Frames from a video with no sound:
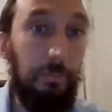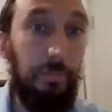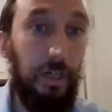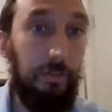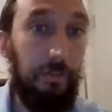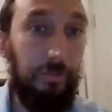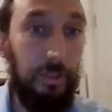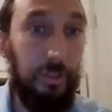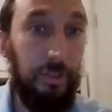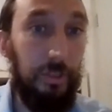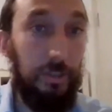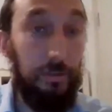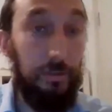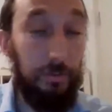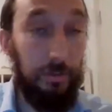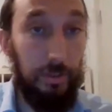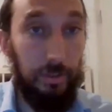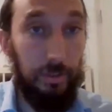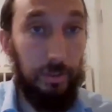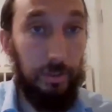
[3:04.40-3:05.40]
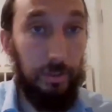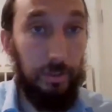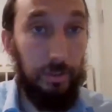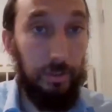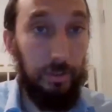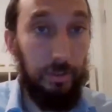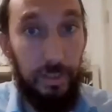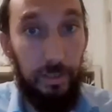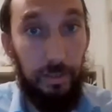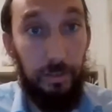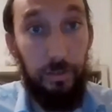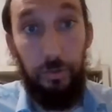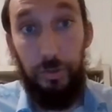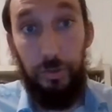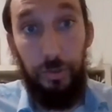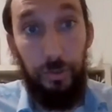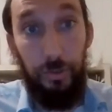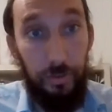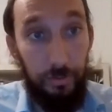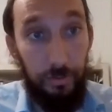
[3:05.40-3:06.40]
in Bavel that this idea that you
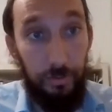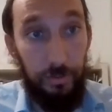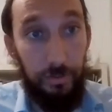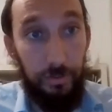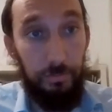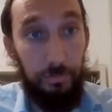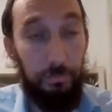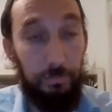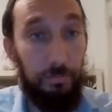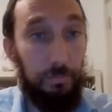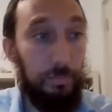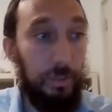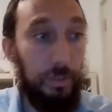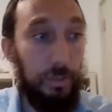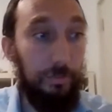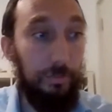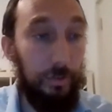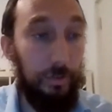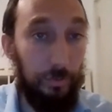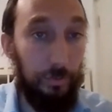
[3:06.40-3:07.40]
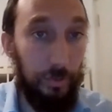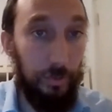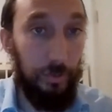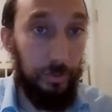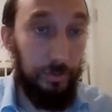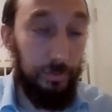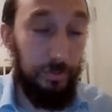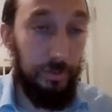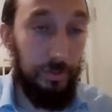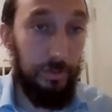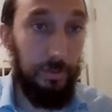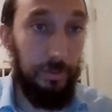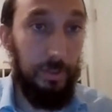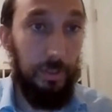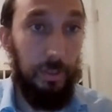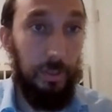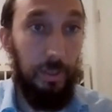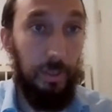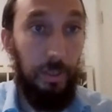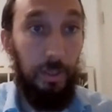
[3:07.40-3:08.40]
shouldn't even arose.
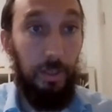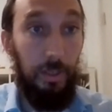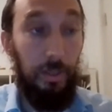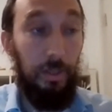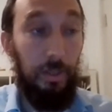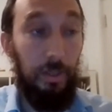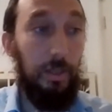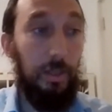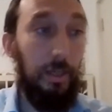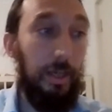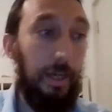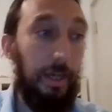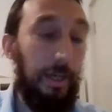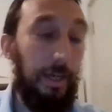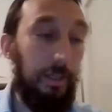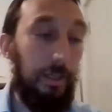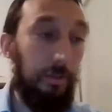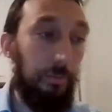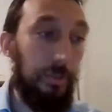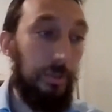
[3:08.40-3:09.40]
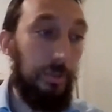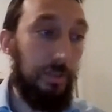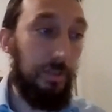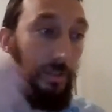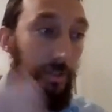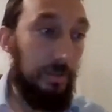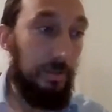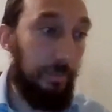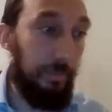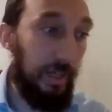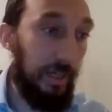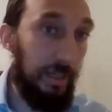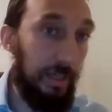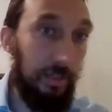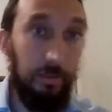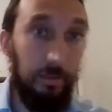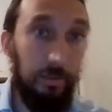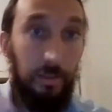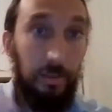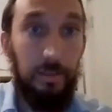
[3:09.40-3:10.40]
And it was in
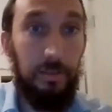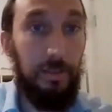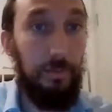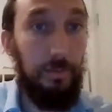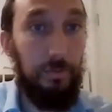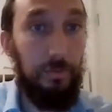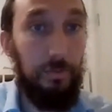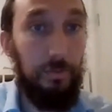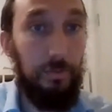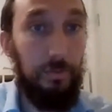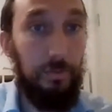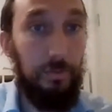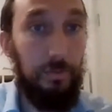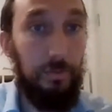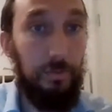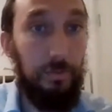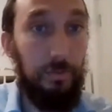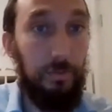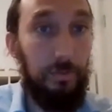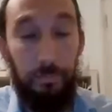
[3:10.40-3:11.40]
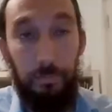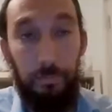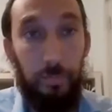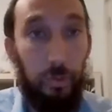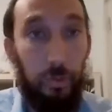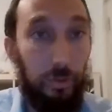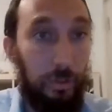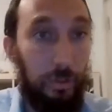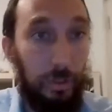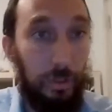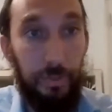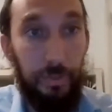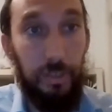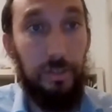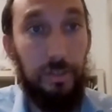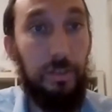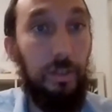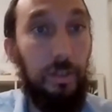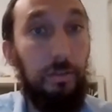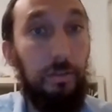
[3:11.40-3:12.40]
Spain that it seems to have become more common
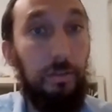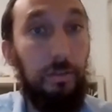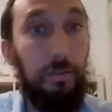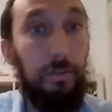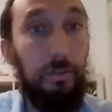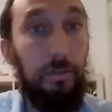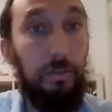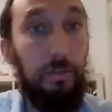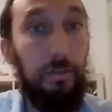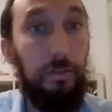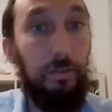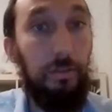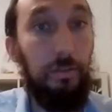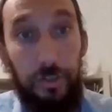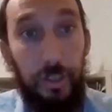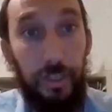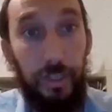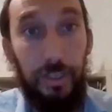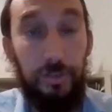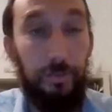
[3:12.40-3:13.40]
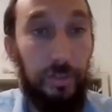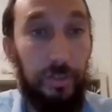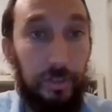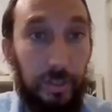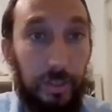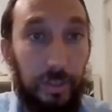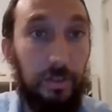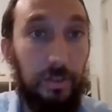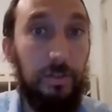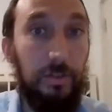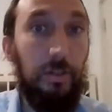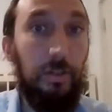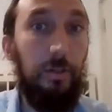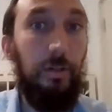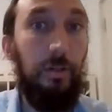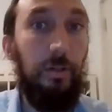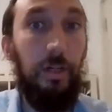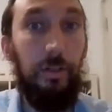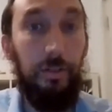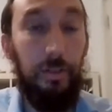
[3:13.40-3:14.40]
in certain quarters and eventually gets written into the
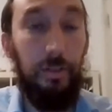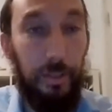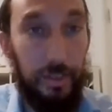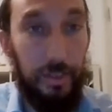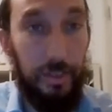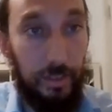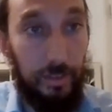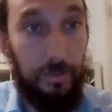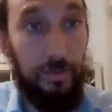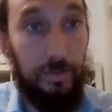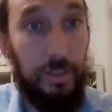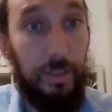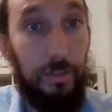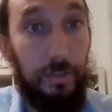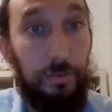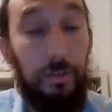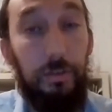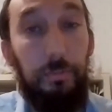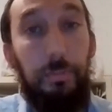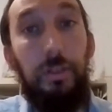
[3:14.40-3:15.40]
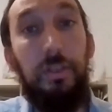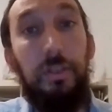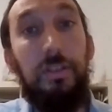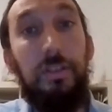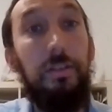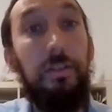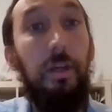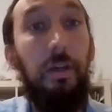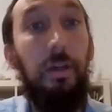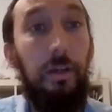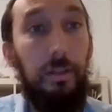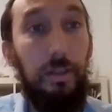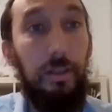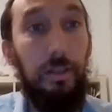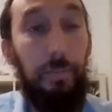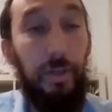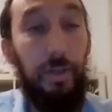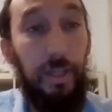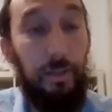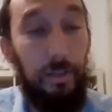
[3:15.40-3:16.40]
Zohar, et cetera, et cetera. The point is,
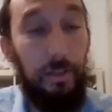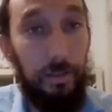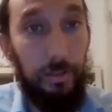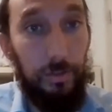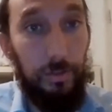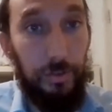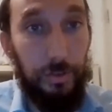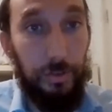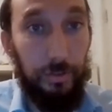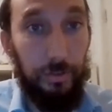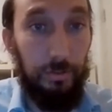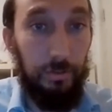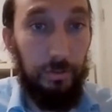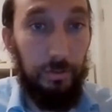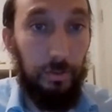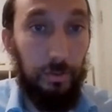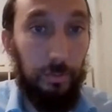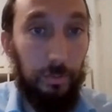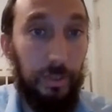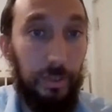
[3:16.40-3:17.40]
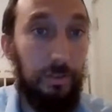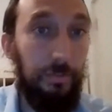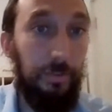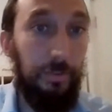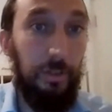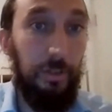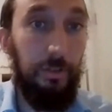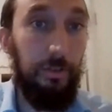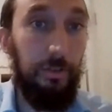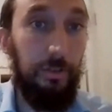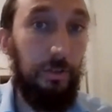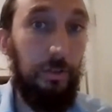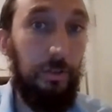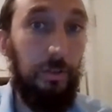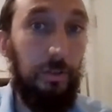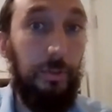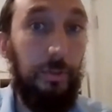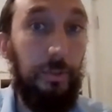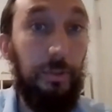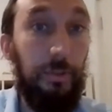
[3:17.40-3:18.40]
the opinion that you should not wear tefillin on
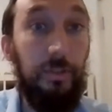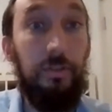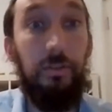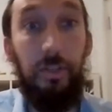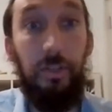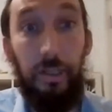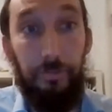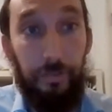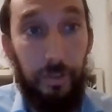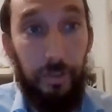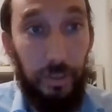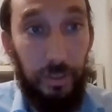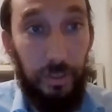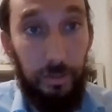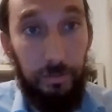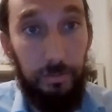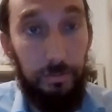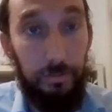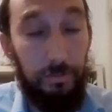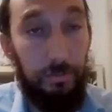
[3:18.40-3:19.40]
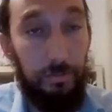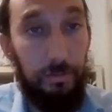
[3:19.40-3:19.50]
Chol HaMoed is Davka,